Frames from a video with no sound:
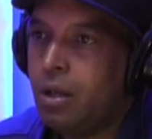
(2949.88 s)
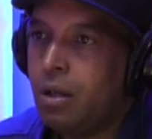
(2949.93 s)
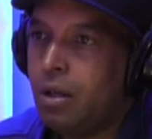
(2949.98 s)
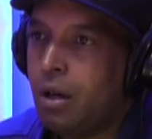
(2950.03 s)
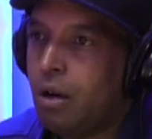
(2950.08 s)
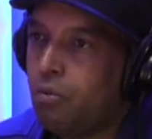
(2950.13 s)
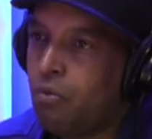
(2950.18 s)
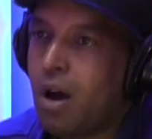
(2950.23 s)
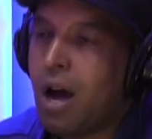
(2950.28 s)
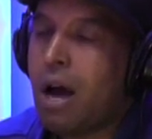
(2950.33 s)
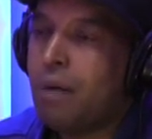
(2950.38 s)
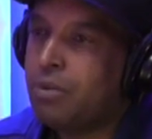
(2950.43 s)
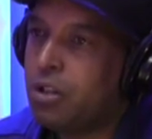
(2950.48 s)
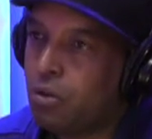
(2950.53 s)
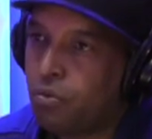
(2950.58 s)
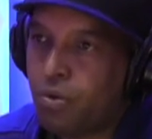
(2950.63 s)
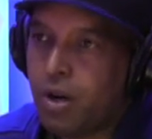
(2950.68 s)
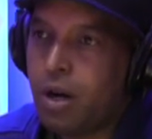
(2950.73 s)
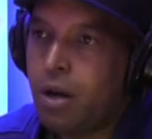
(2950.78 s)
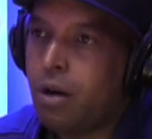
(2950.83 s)
a Rob
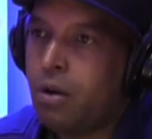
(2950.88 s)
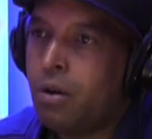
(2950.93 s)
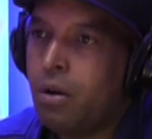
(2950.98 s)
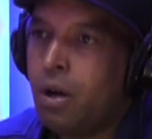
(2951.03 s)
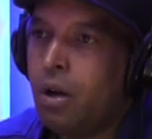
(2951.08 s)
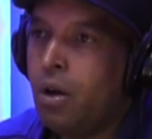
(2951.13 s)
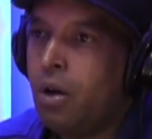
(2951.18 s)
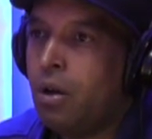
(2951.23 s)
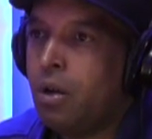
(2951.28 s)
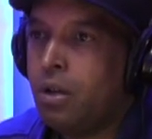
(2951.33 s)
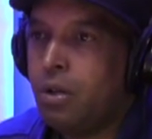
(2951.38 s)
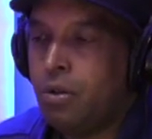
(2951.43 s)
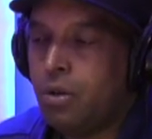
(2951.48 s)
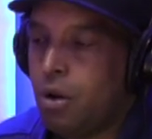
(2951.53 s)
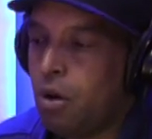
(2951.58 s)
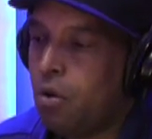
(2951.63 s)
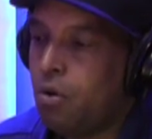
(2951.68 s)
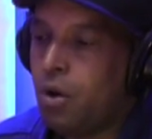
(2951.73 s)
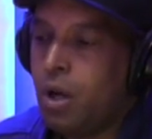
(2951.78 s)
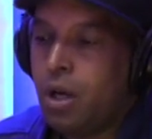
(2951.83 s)
Terell, mm-hmm. you
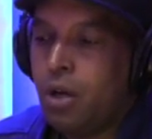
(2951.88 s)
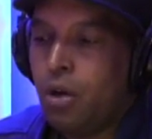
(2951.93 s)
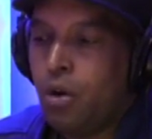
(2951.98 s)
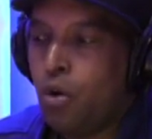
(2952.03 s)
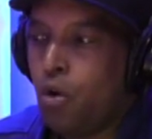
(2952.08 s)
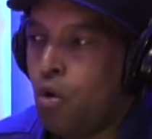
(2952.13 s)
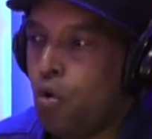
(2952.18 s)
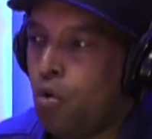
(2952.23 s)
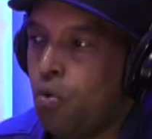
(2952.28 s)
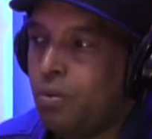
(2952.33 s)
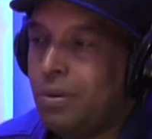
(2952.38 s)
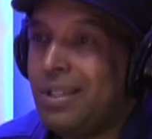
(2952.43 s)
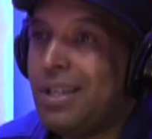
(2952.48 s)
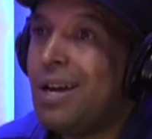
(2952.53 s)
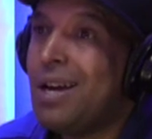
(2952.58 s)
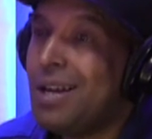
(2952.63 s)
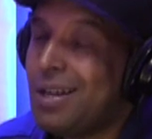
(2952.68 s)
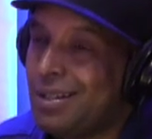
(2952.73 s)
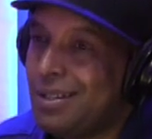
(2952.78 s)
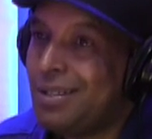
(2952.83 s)
know, who
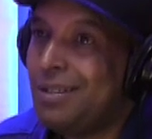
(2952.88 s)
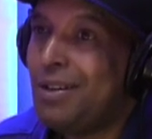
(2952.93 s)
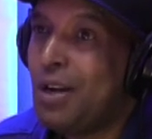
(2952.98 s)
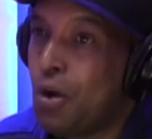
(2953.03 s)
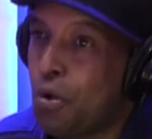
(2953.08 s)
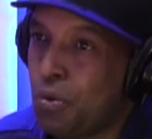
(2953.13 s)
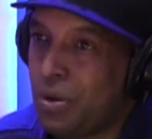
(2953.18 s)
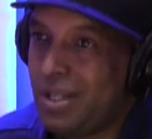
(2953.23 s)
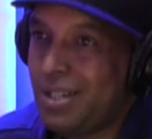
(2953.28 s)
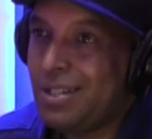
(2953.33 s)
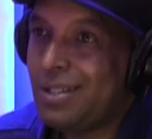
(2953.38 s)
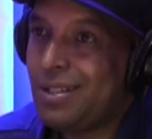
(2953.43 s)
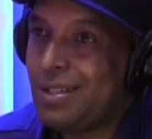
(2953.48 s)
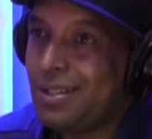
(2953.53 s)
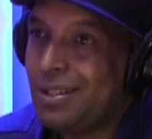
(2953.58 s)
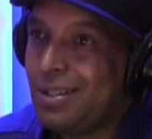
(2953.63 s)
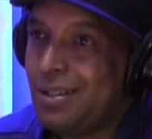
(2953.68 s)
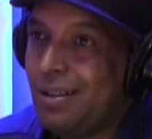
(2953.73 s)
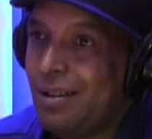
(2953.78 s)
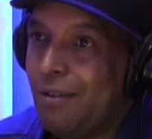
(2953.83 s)
does know
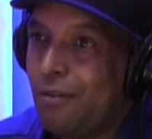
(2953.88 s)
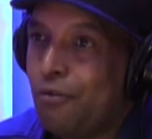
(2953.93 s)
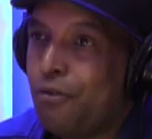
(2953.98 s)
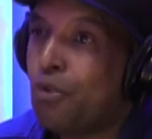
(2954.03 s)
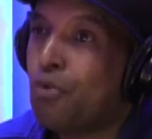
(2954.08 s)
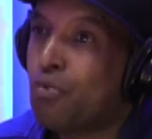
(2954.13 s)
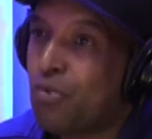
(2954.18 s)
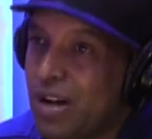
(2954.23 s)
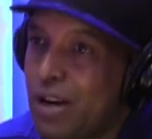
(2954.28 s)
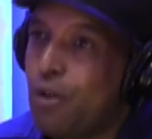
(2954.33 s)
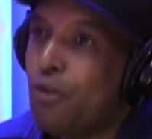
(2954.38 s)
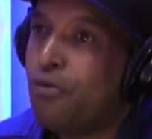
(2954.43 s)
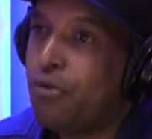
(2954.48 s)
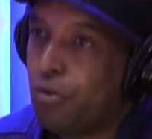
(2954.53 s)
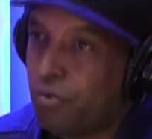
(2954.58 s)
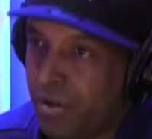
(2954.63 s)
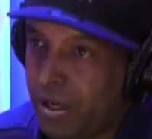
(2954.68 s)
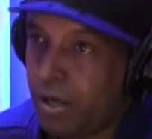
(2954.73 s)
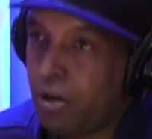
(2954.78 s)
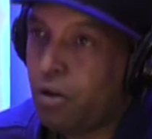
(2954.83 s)
this for mm-hmm. real,
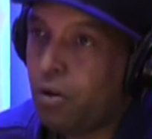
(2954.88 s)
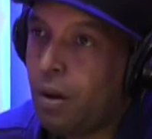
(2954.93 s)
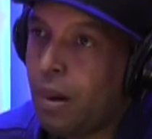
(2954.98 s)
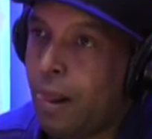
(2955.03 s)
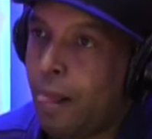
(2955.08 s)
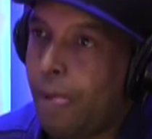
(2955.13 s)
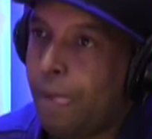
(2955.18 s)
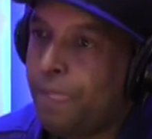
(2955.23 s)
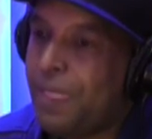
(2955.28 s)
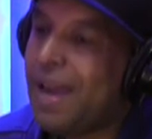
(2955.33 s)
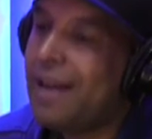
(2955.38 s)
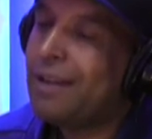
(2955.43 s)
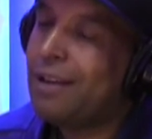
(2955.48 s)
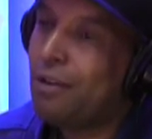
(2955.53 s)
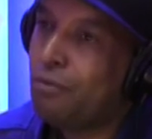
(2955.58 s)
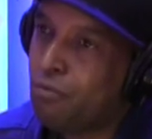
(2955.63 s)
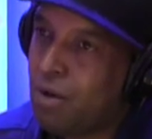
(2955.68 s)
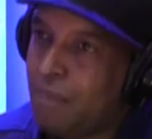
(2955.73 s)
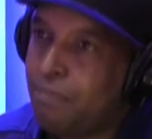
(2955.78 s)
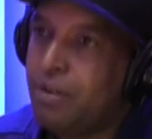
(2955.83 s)
for real, that
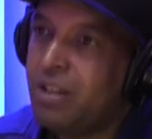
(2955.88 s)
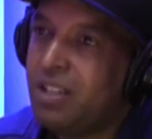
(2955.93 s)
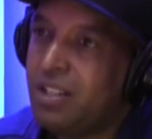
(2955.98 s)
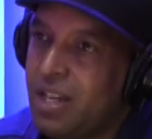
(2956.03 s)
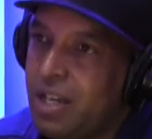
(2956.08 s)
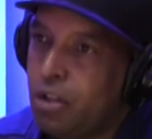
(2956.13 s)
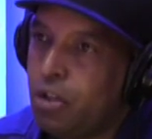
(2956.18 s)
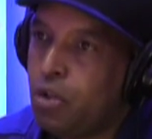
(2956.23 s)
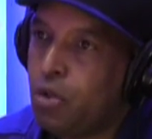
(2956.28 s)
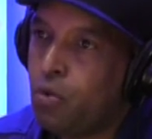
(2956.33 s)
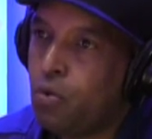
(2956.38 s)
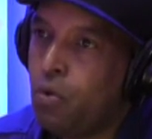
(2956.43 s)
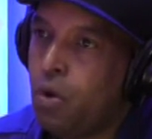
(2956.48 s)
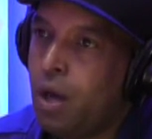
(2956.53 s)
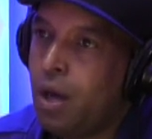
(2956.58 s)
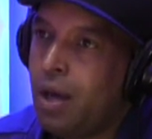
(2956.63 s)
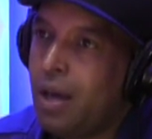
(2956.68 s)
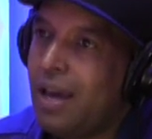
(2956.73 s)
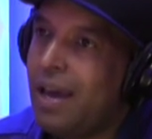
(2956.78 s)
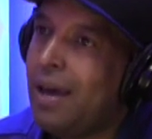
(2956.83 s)
can represent you
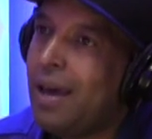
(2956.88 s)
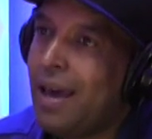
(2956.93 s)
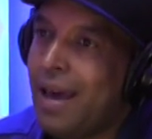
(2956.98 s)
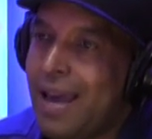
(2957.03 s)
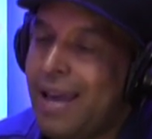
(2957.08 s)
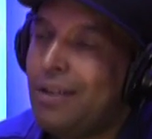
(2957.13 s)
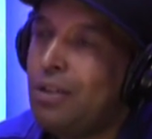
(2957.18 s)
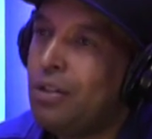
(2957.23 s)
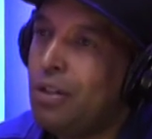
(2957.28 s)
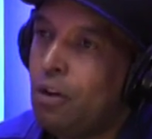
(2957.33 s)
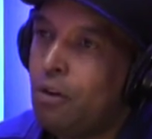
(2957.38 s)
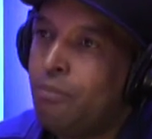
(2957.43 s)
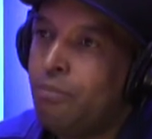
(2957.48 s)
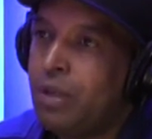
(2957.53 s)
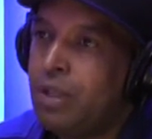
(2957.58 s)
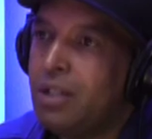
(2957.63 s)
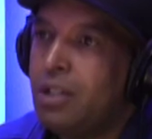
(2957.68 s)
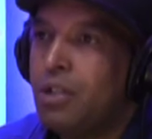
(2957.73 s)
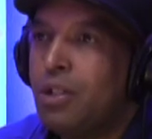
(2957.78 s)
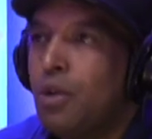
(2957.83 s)
and handle your
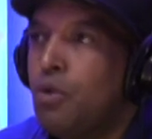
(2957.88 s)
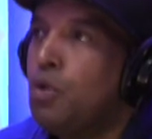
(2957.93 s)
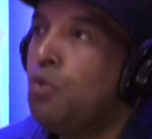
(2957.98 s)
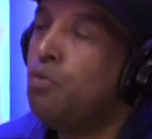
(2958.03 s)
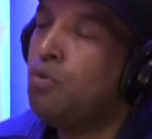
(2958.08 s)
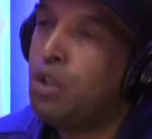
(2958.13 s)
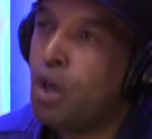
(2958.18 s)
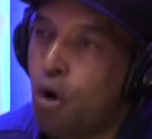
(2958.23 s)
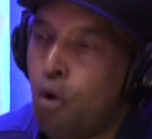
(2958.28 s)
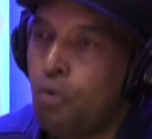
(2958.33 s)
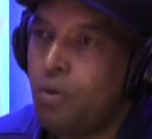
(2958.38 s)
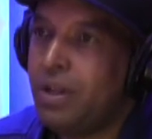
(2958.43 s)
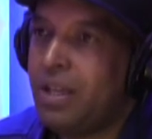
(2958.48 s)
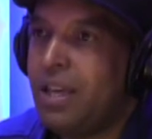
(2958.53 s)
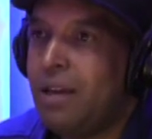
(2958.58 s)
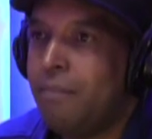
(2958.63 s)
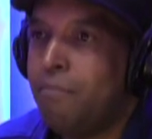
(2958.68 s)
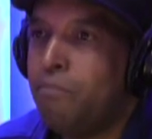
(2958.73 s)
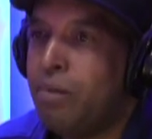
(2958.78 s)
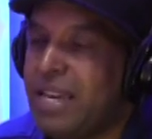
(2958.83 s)
business so you don't
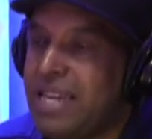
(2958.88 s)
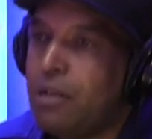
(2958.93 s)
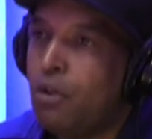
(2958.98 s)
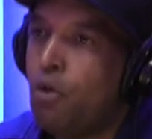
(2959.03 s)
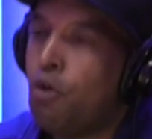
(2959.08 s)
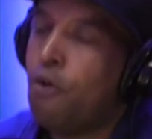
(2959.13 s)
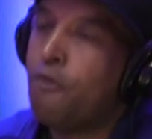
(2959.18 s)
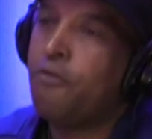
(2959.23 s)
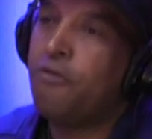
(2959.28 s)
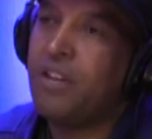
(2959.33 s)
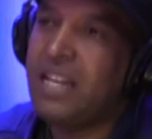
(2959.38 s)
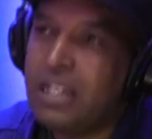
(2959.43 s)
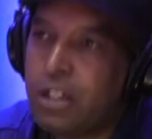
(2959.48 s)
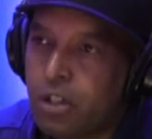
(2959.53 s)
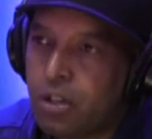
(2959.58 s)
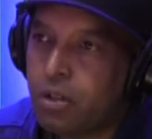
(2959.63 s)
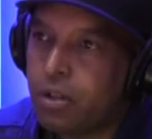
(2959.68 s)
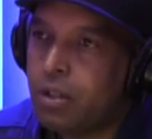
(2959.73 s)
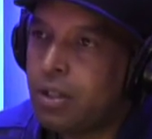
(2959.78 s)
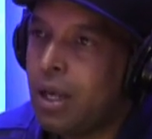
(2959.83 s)
get beat on
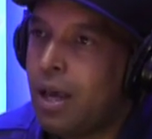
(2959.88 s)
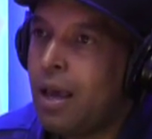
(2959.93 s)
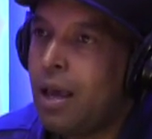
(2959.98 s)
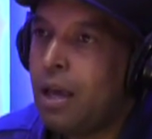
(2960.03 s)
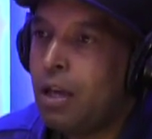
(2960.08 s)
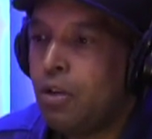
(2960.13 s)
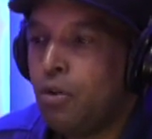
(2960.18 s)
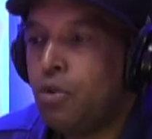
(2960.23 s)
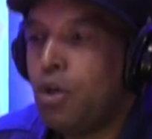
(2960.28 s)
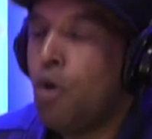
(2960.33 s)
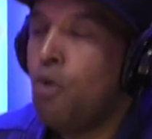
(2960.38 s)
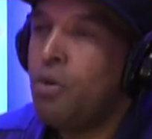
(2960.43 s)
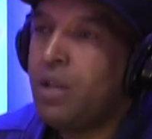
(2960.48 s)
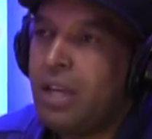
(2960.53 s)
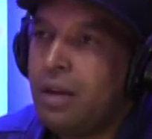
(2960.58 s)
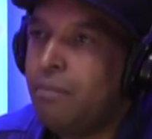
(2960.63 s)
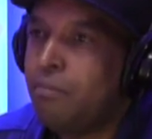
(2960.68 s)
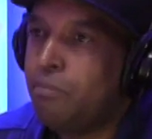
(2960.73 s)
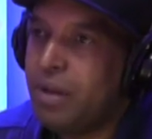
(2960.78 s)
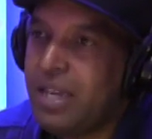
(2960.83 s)
features you don't
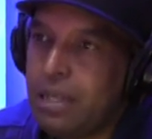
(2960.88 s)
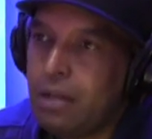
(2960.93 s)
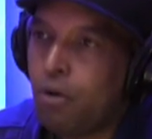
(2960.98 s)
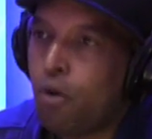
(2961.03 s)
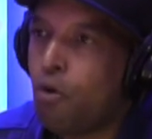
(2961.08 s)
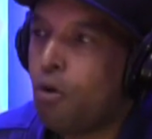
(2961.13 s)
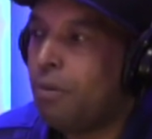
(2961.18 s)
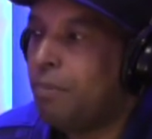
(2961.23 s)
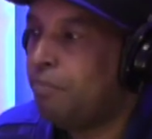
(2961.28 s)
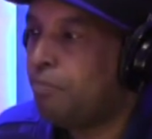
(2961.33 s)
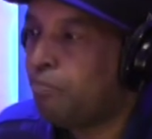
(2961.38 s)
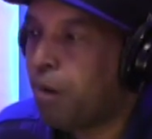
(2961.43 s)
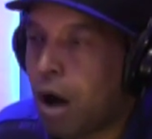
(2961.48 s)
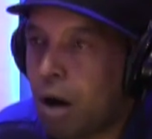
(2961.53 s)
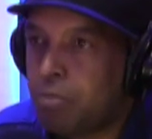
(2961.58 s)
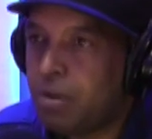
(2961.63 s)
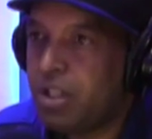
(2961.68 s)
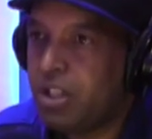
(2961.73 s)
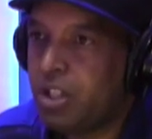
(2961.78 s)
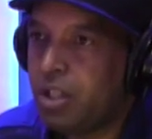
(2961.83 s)
get beat on
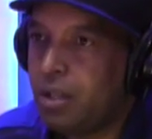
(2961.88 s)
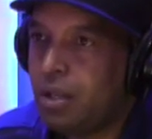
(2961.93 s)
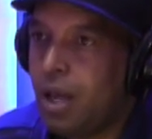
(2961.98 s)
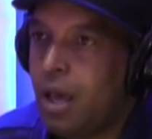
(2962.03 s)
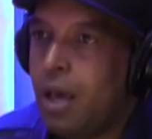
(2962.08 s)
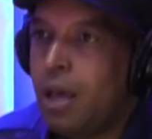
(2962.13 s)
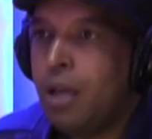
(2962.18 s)
publishing.